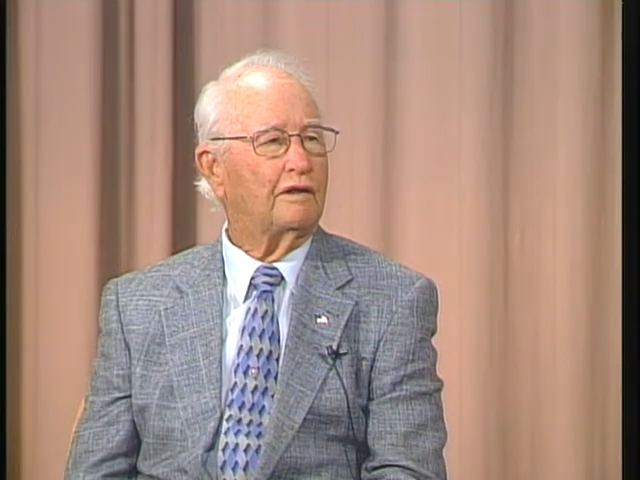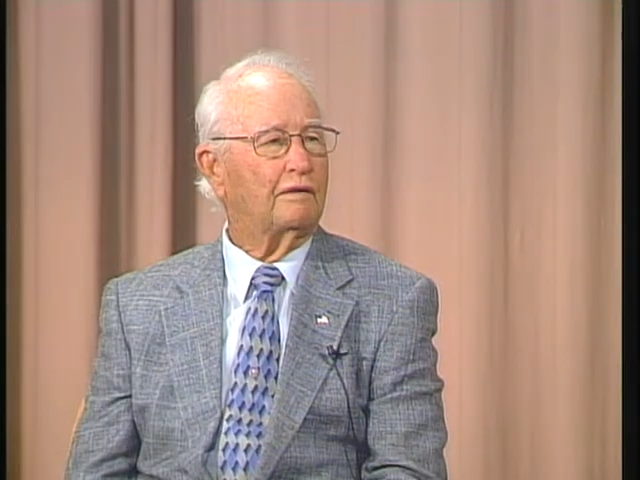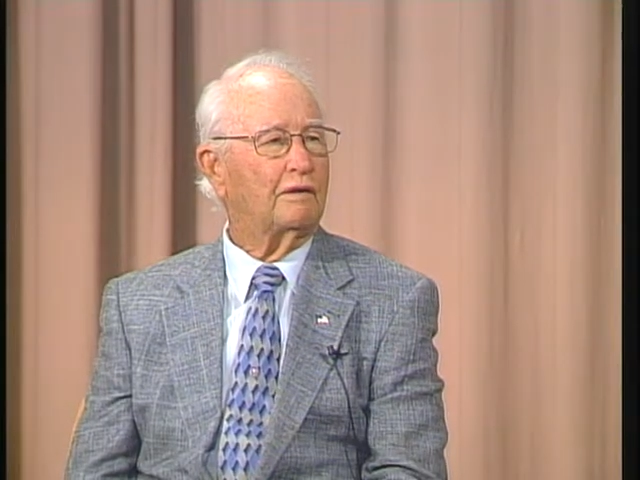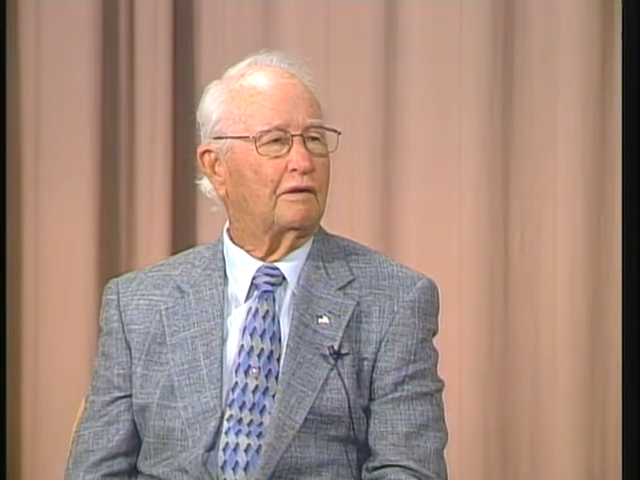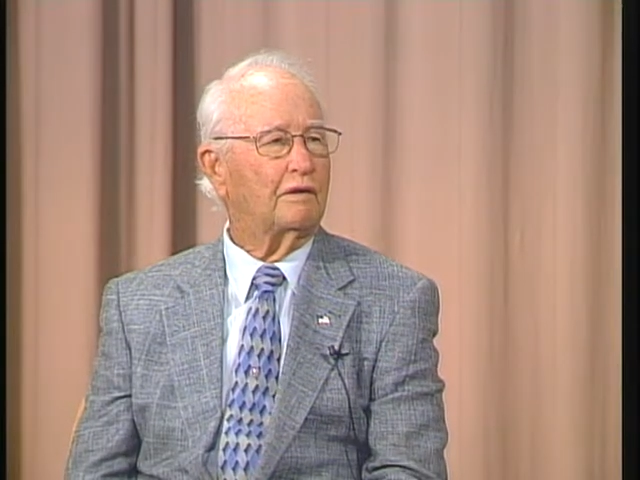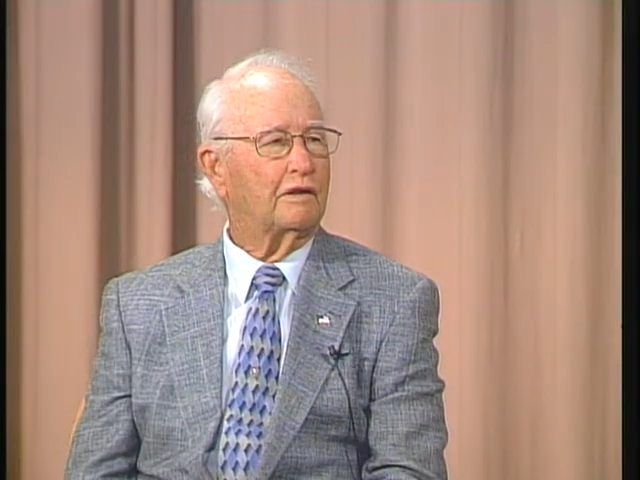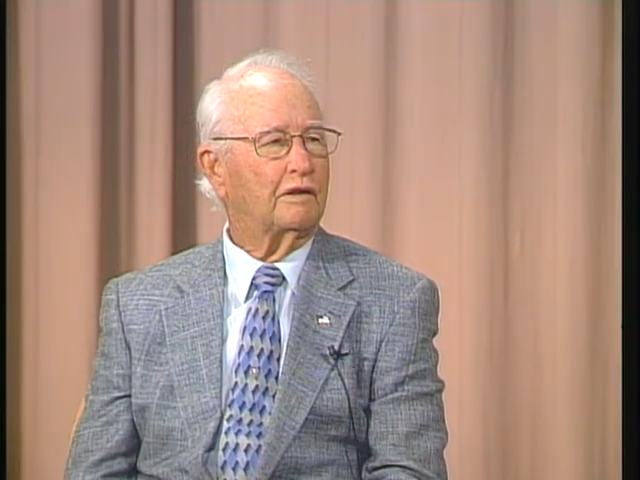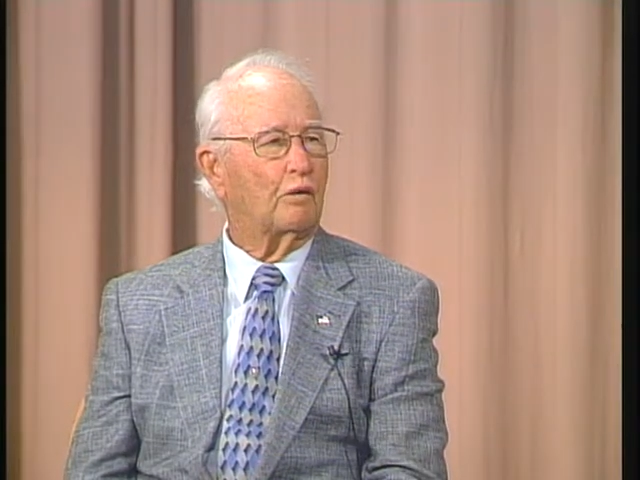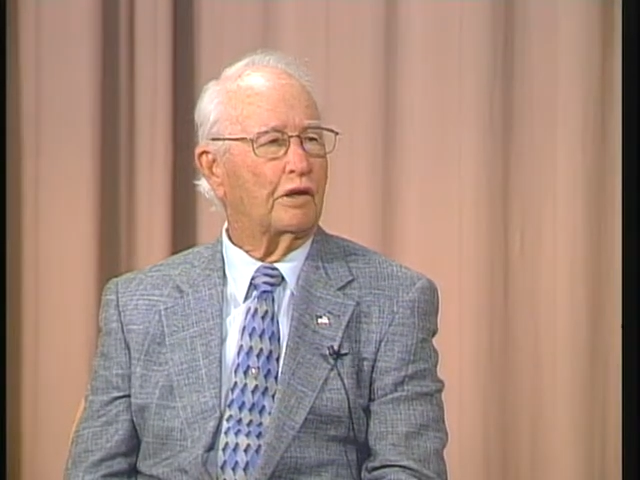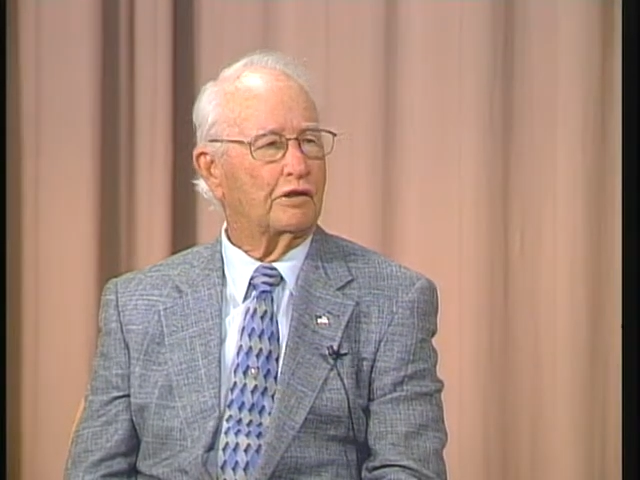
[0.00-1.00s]
The,
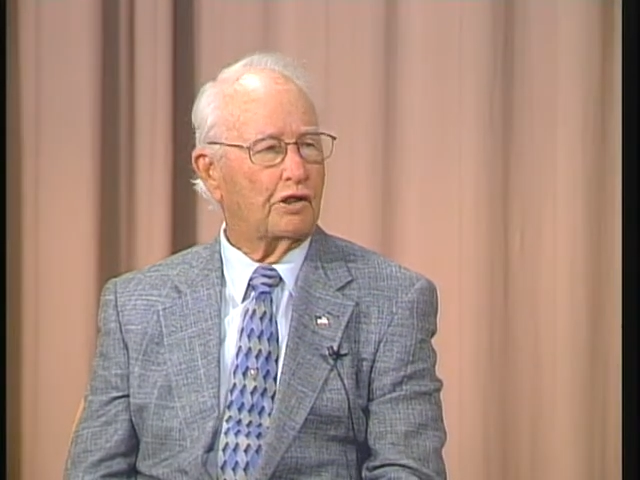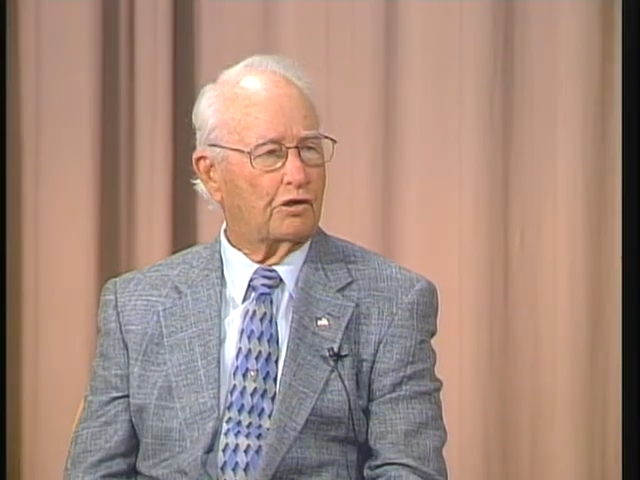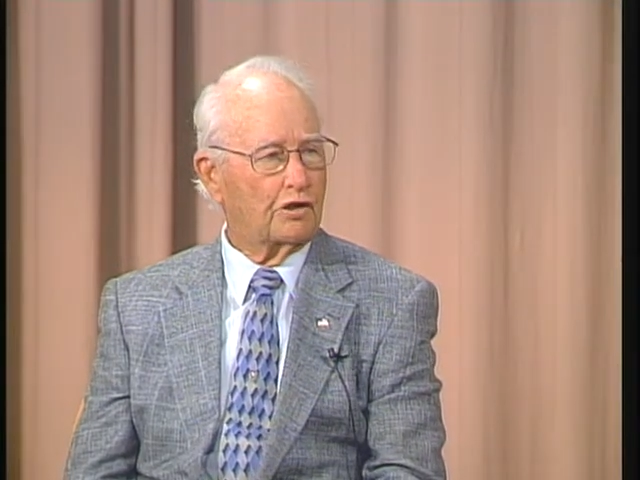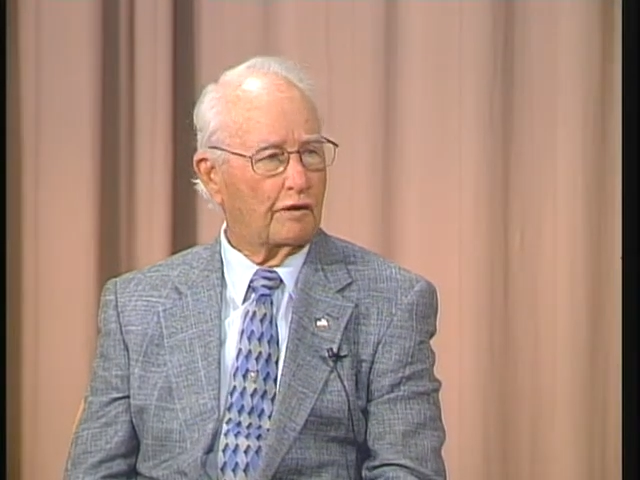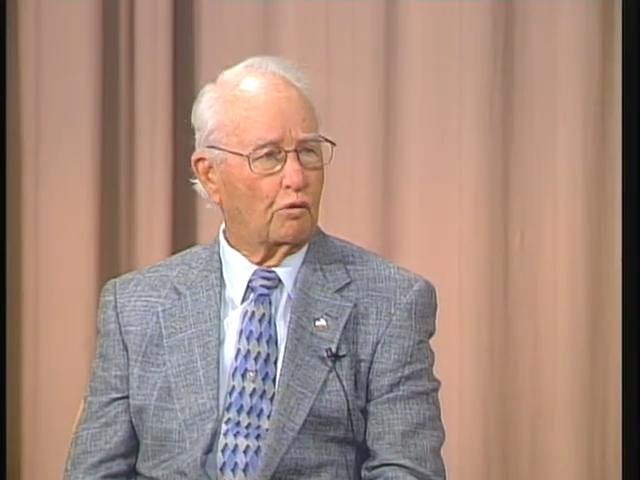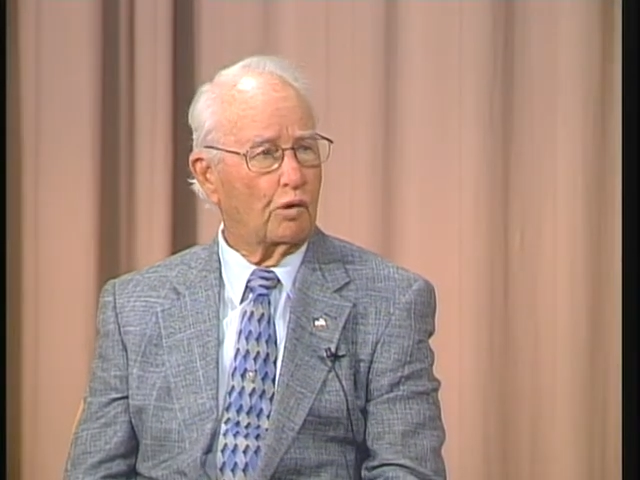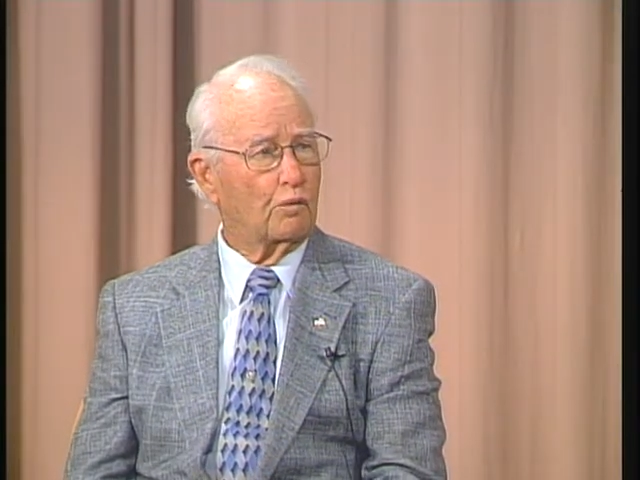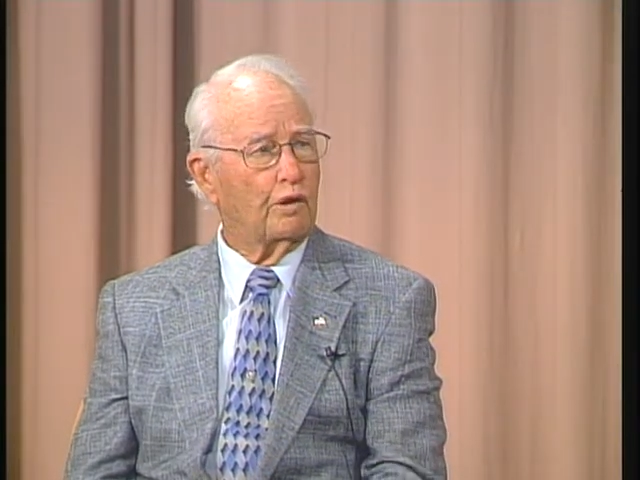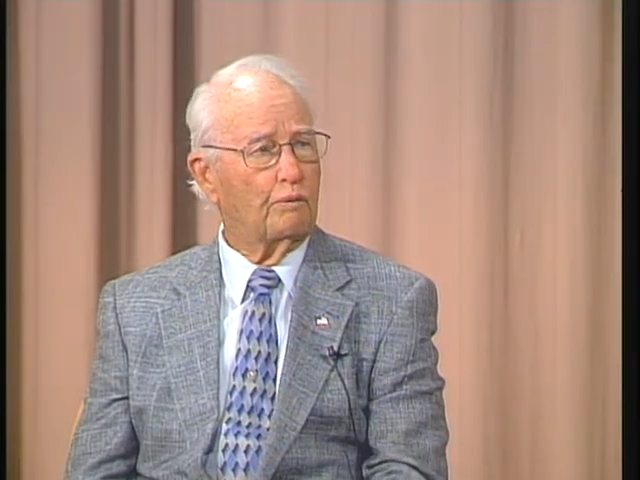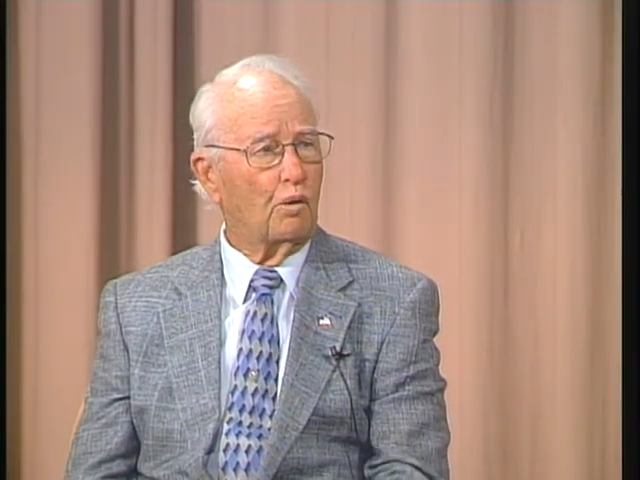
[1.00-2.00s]
the organizations I
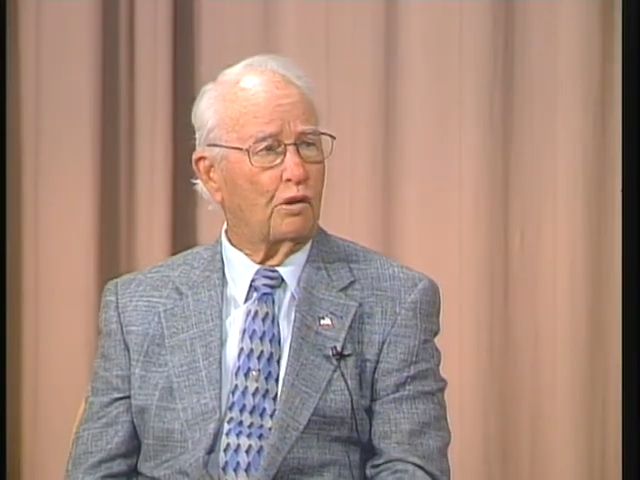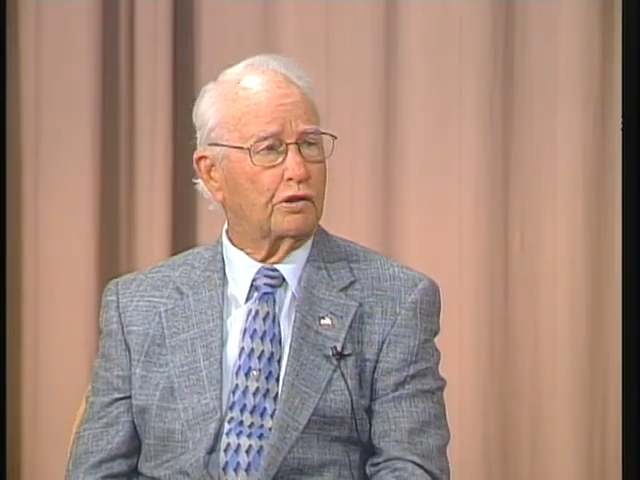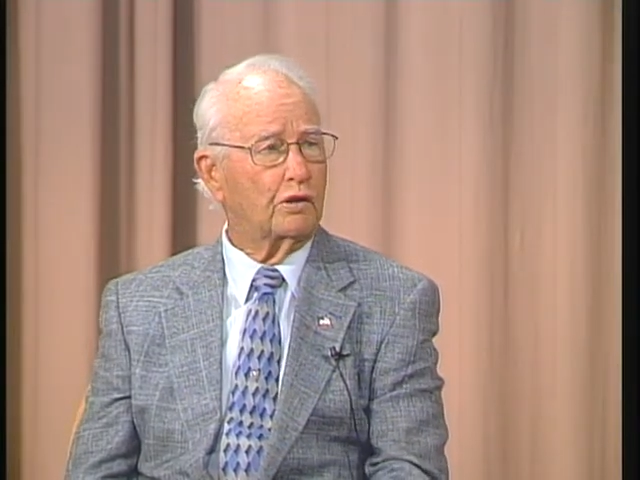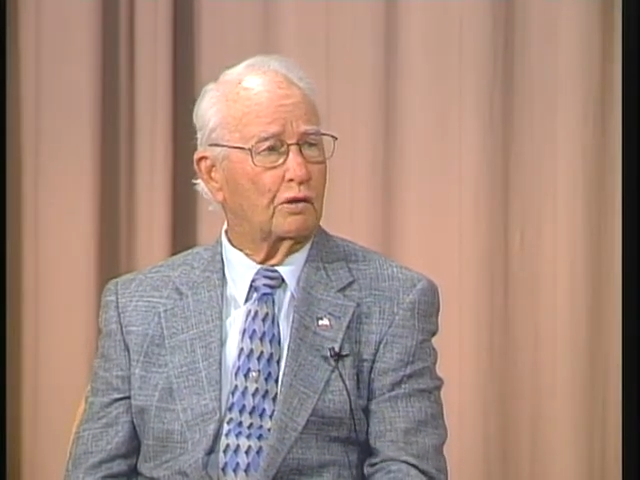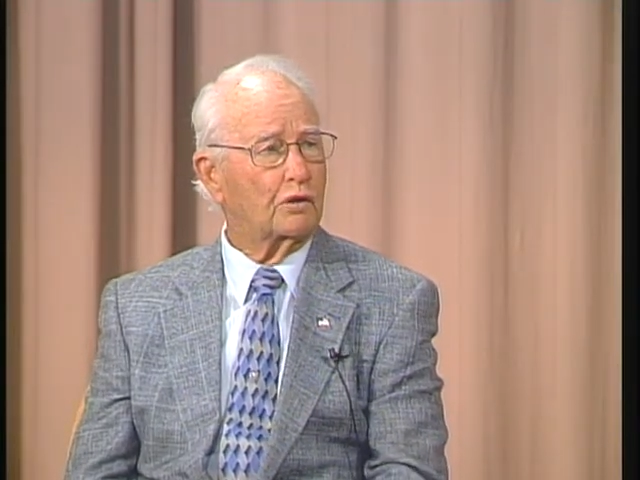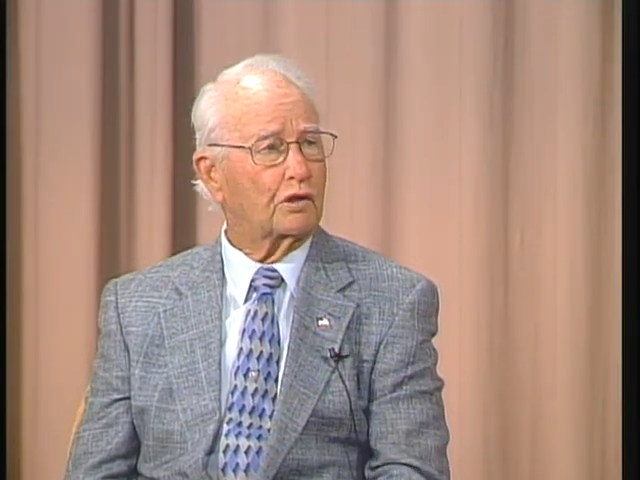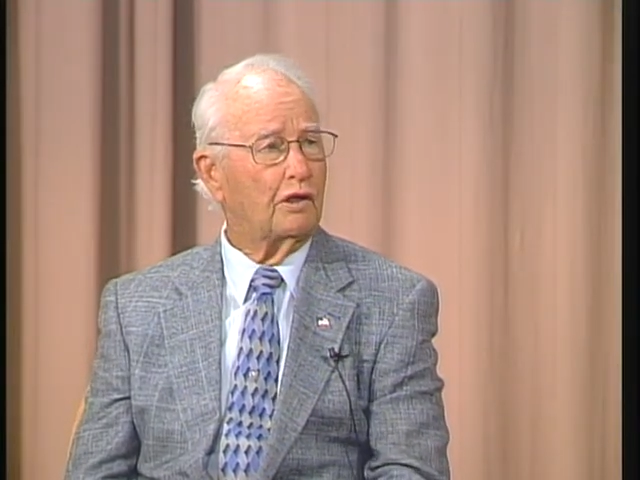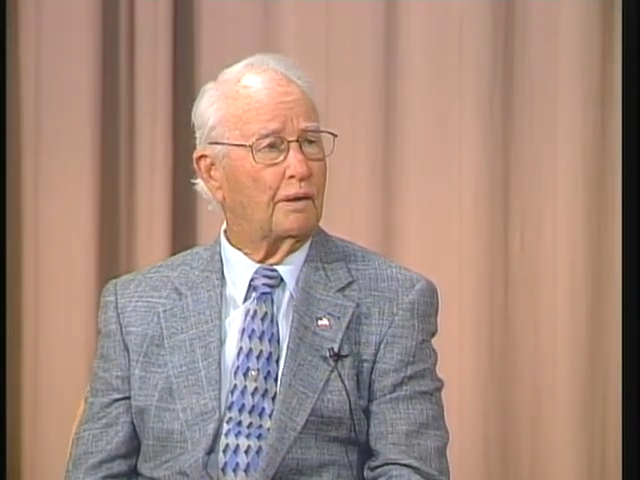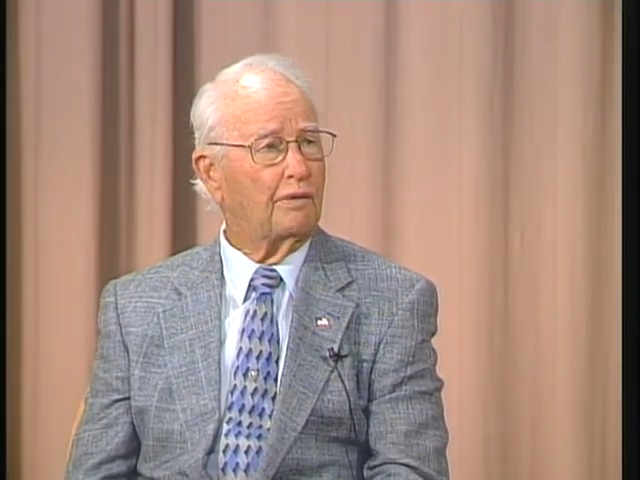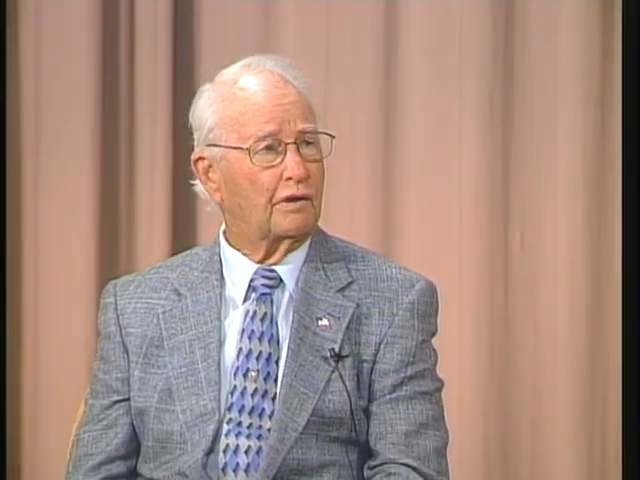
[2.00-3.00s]
work with, the Boys and Girls
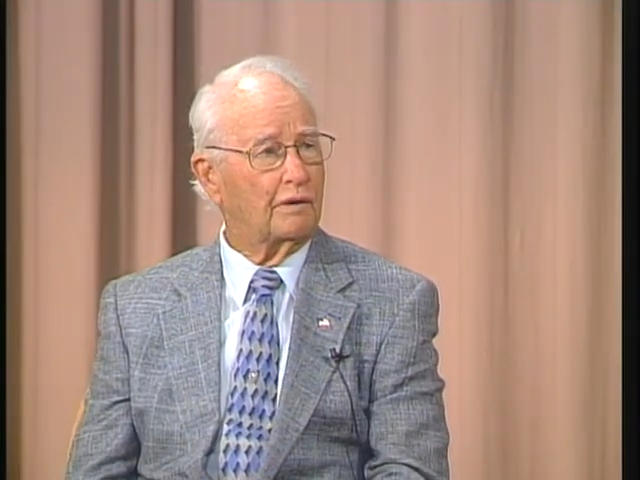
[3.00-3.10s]
Club, there.